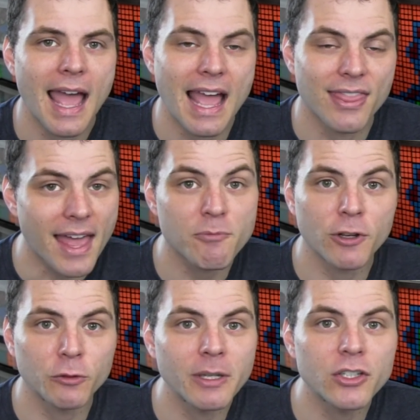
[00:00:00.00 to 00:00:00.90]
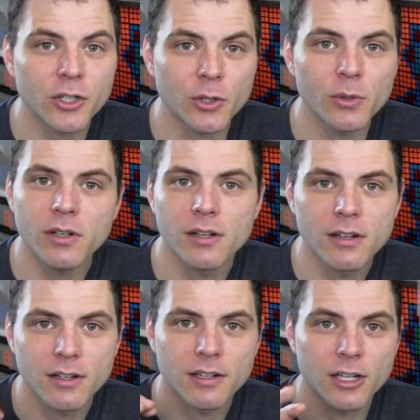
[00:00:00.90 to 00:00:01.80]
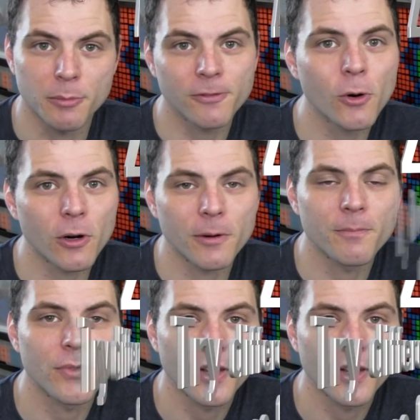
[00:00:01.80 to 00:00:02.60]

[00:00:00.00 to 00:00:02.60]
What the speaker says: And that brings me to number 4,